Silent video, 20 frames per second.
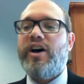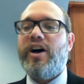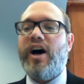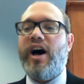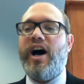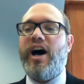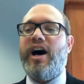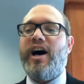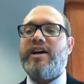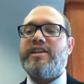
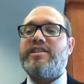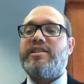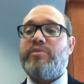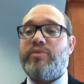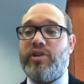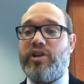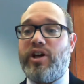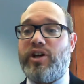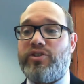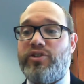Sivan
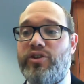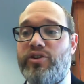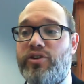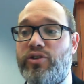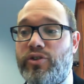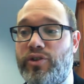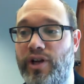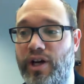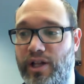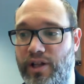Katan
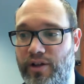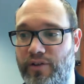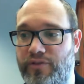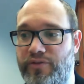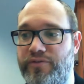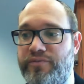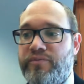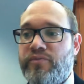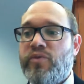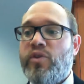Yud
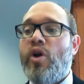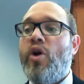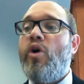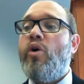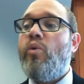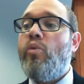Aleph.